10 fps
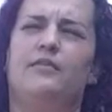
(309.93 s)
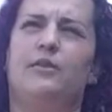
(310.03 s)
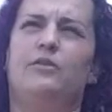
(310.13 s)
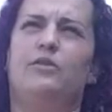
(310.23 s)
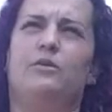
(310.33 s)

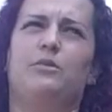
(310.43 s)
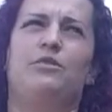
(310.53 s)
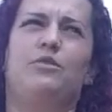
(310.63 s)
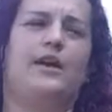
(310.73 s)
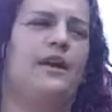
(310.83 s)
If I was doing it
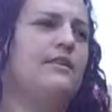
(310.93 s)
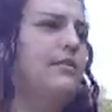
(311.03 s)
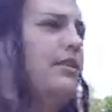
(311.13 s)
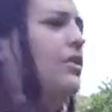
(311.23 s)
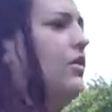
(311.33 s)
with 2 hands,
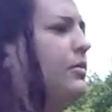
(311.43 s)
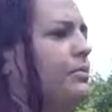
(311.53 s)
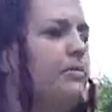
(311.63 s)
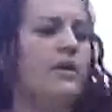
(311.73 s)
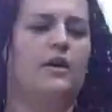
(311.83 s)
I would go
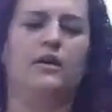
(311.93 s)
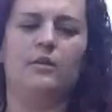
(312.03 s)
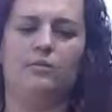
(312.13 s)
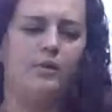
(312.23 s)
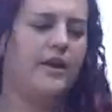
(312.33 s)

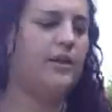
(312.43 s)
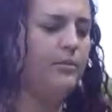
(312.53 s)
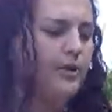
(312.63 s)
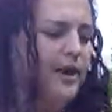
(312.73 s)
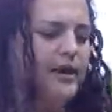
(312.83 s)

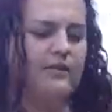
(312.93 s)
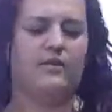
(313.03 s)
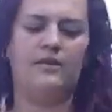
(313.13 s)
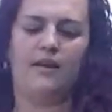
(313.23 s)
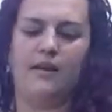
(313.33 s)
regular breaks,